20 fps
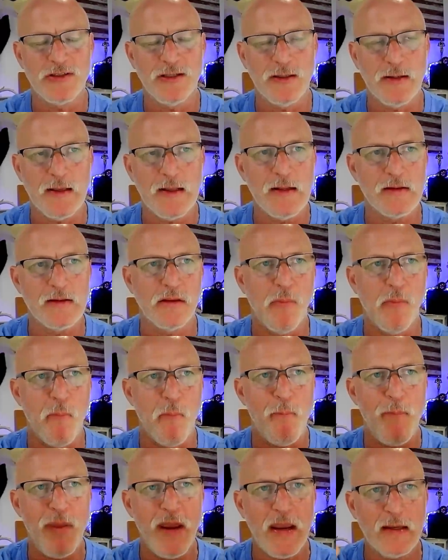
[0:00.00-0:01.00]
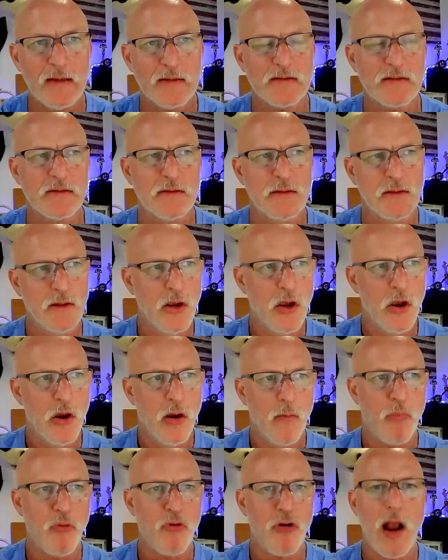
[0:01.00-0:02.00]
And it is the biggest
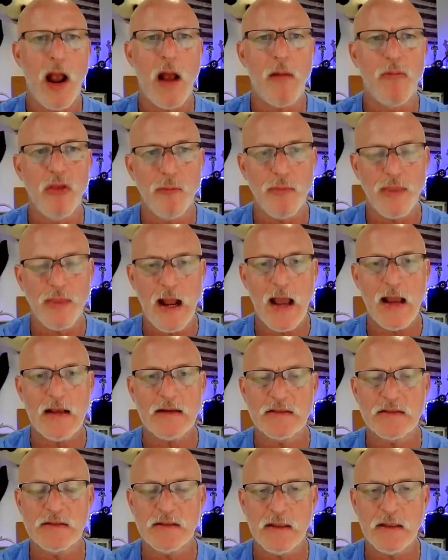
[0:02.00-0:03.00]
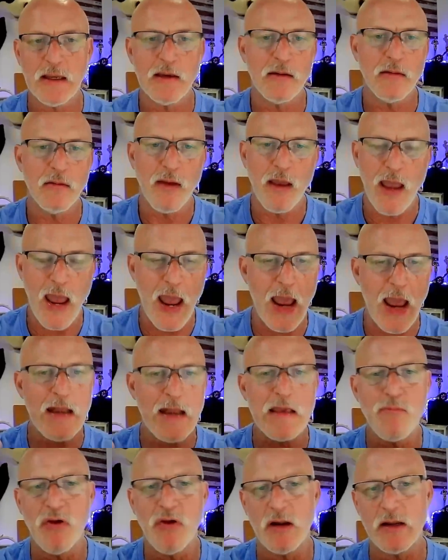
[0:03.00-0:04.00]
problem that I see
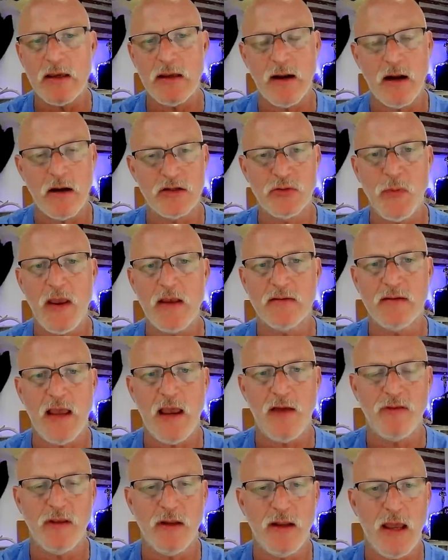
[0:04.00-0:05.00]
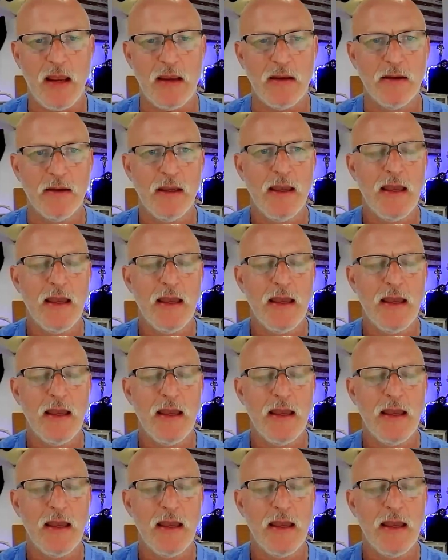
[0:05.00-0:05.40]
anybody in our space have today.